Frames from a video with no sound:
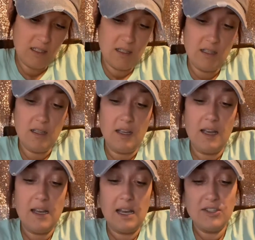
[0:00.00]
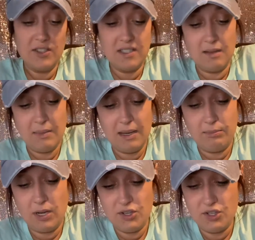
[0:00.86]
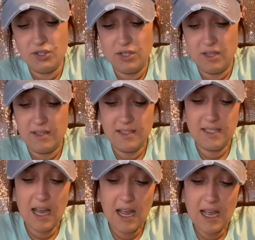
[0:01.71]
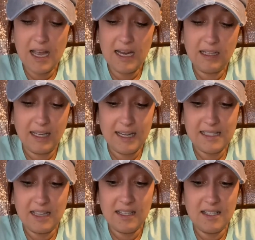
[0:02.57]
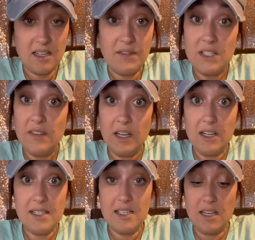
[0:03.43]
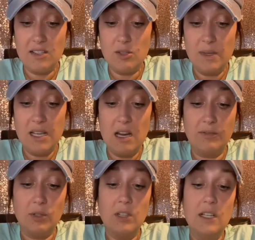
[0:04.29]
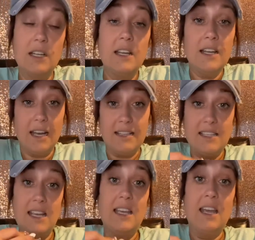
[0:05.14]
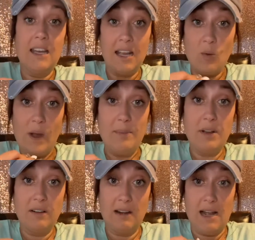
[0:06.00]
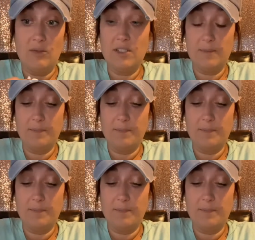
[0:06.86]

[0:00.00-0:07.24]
Okay, I just set my brush to the side. Like I said, this stuff is very sticky, so be careful. I take it and I wipe it around.